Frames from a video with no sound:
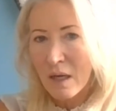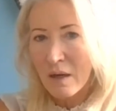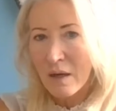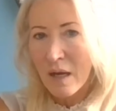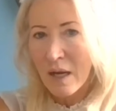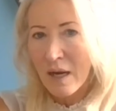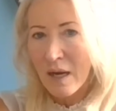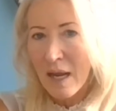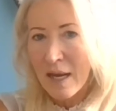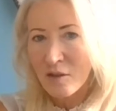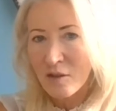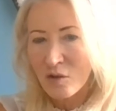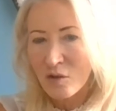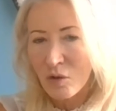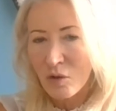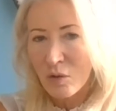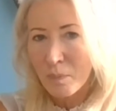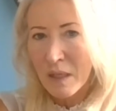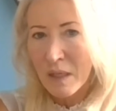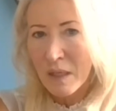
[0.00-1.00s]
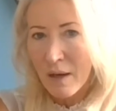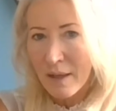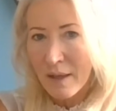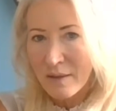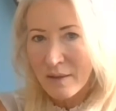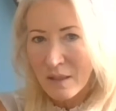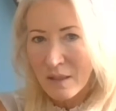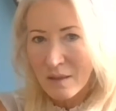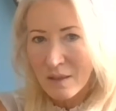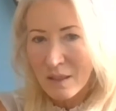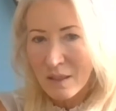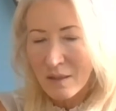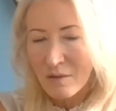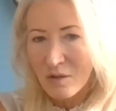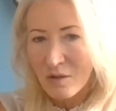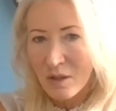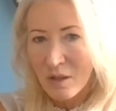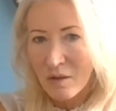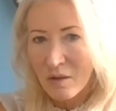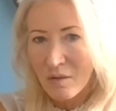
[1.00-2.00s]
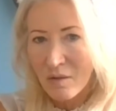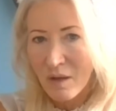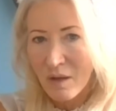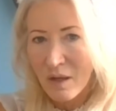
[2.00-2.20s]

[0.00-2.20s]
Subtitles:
an age group in London, didn't you?